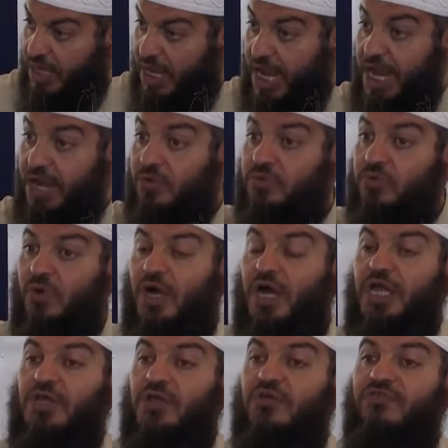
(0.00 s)
How do
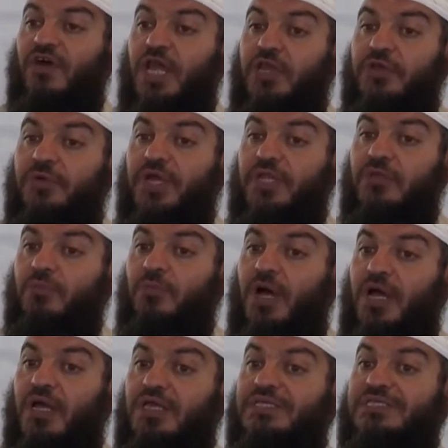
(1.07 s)
I evaluate
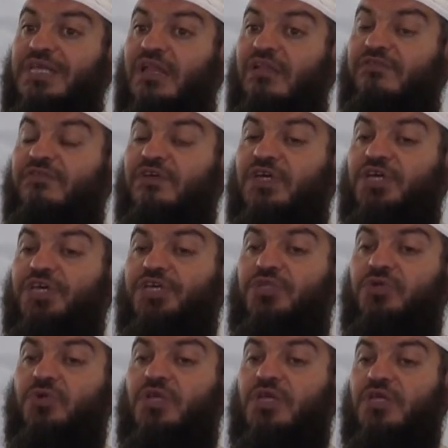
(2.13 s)
myself
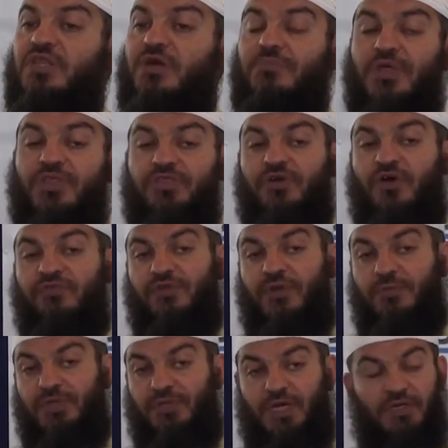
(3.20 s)
during the month of
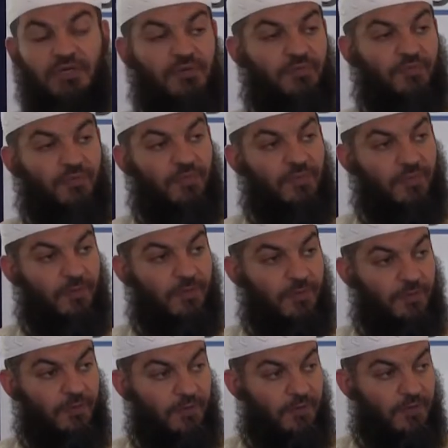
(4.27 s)
Ramadan?
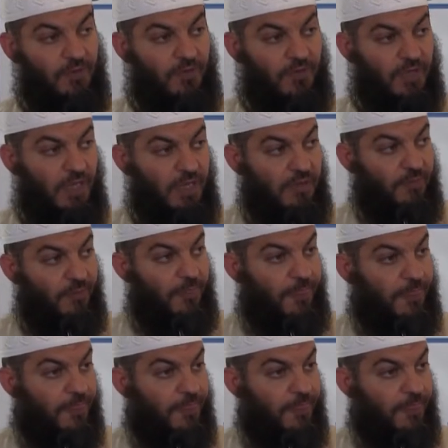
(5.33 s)
Okay?